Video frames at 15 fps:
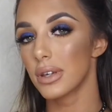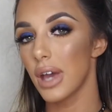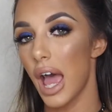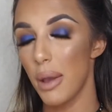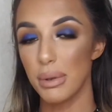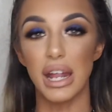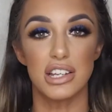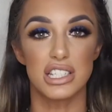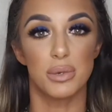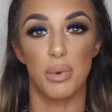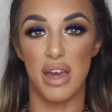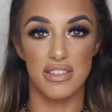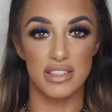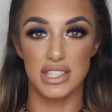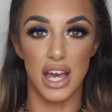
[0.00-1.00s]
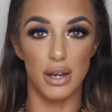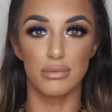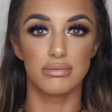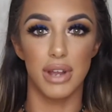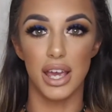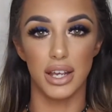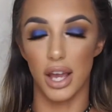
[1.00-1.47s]
I would actually wear this out
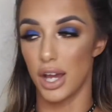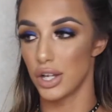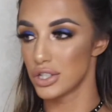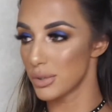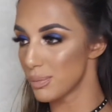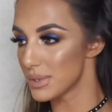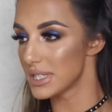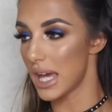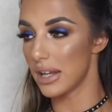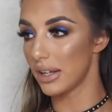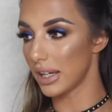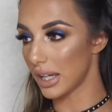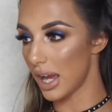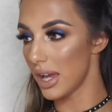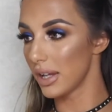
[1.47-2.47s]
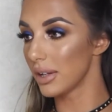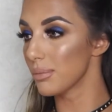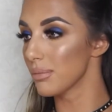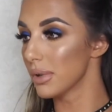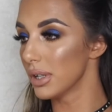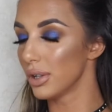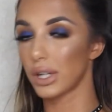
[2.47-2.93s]
like 100%. Like,
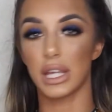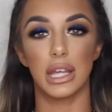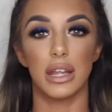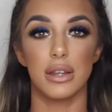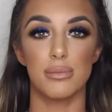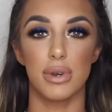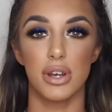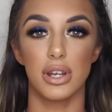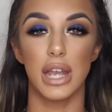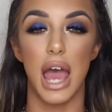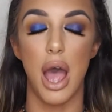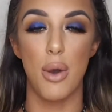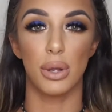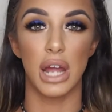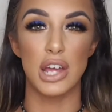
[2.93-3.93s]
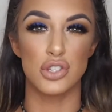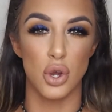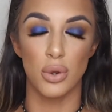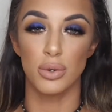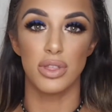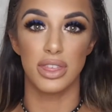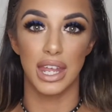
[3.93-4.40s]
I'm looking in the mirror now and I
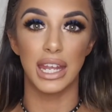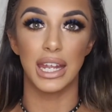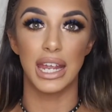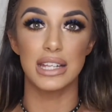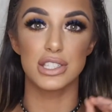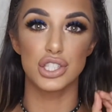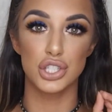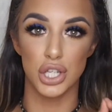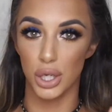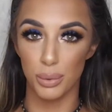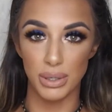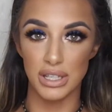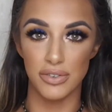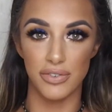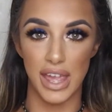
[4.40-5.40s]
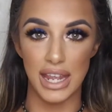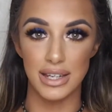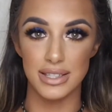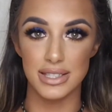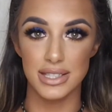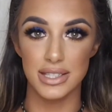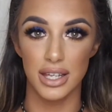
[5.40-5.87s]
don't think it's too in your
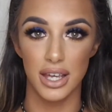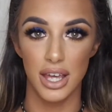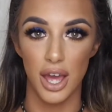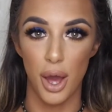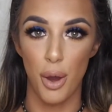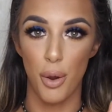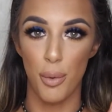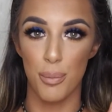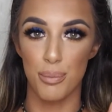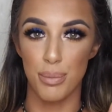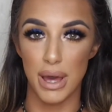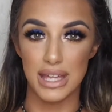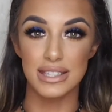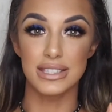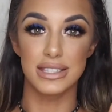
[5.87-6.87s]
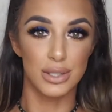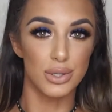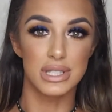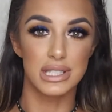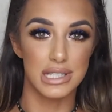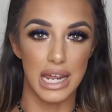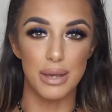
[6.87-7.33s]
face, but it's still
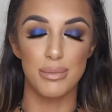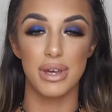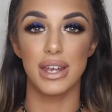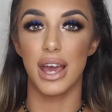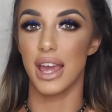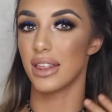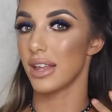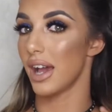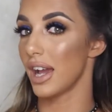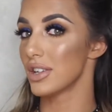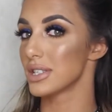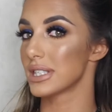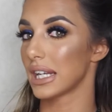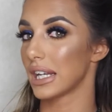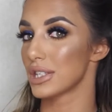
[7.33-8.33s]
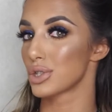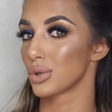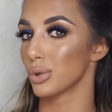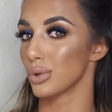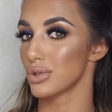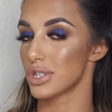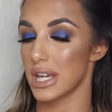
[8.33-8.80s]
statement. I just think it's
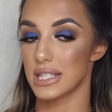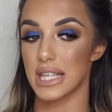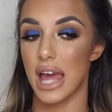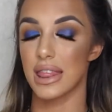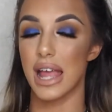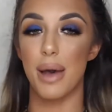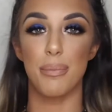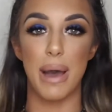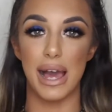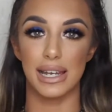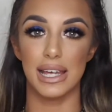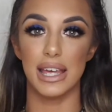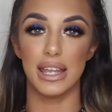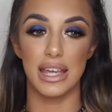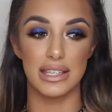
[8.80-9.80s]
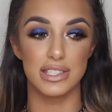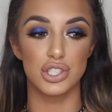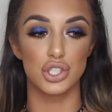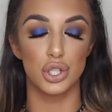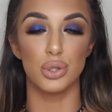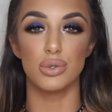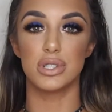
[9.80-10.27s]
gorgeous, and that palette is
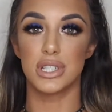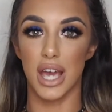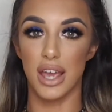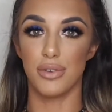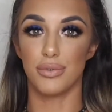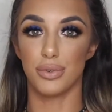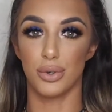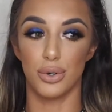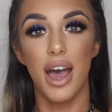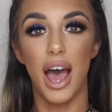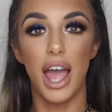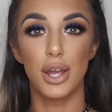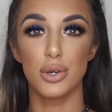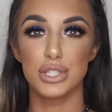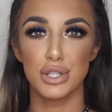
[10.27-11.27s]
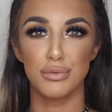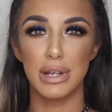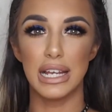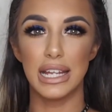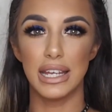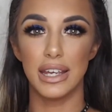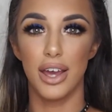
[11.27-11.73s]
to die for. I also
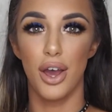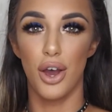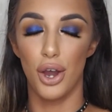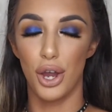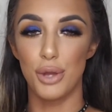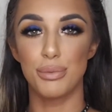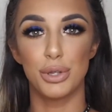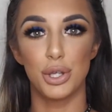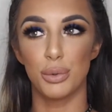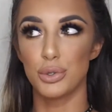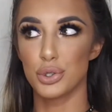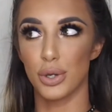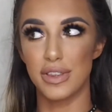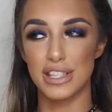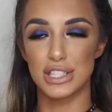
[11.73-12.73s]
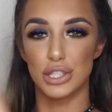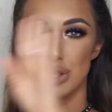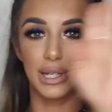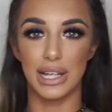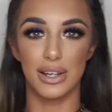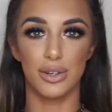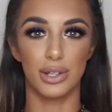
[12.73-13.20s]
really hope you enjoy this new
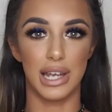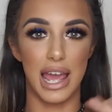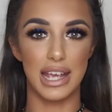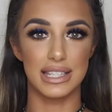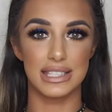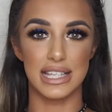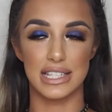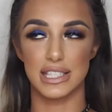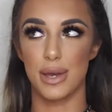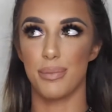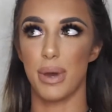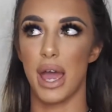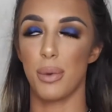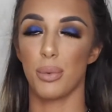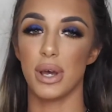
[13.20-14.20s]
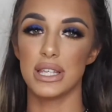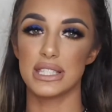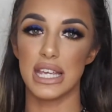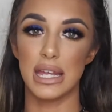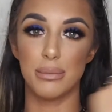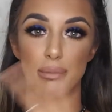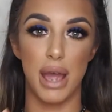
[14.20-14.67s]
little like setup. I was
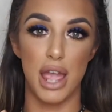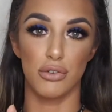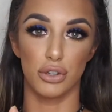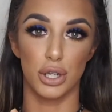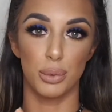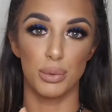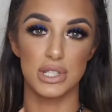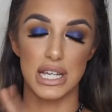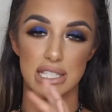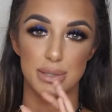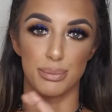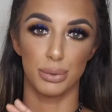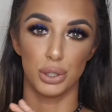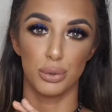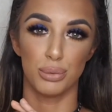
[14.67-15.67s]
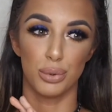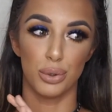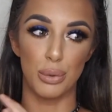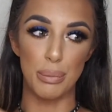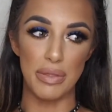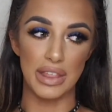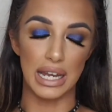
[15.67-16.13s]
in my room, which has a blue
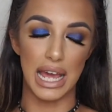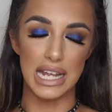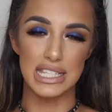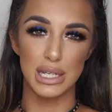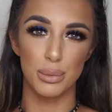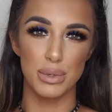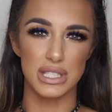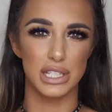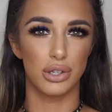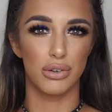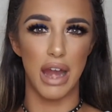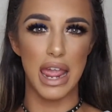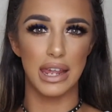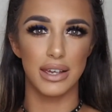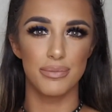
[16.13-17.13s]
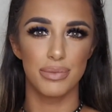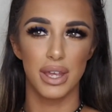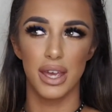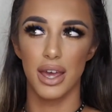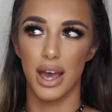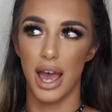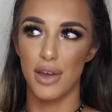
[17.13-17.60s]
wall, but the lighting wasn't great.
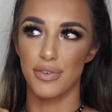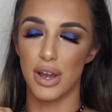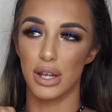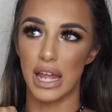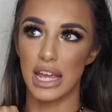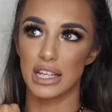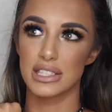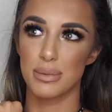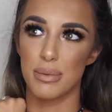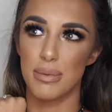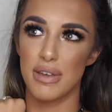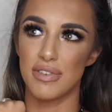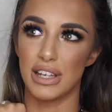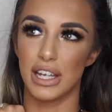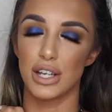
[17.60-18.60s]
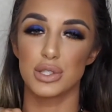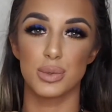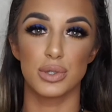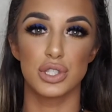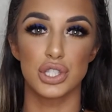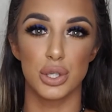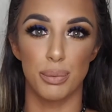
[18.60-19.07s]
I felt like some of my videos were
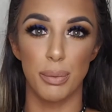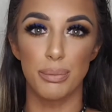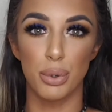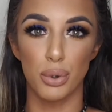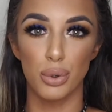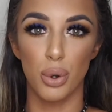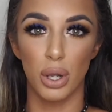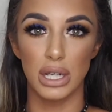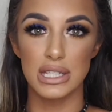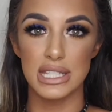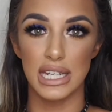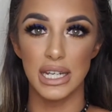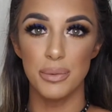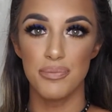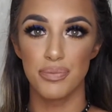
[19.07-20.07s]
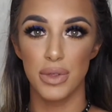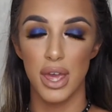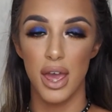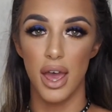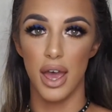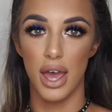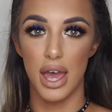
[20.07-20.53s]
super poor quality,
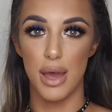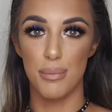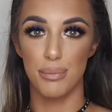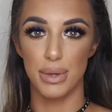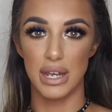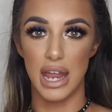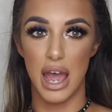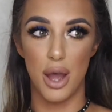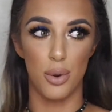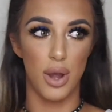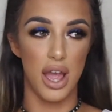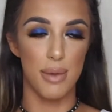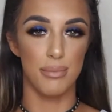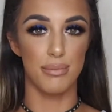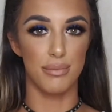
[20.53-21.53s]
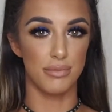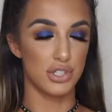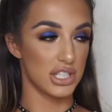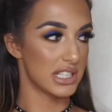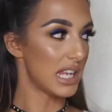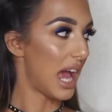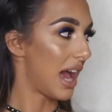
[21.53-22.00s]
but now I'm
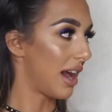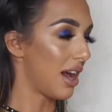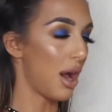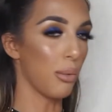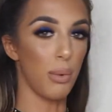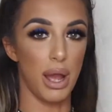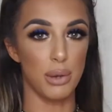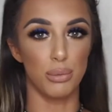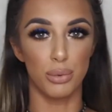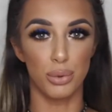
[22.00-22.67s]
just at a white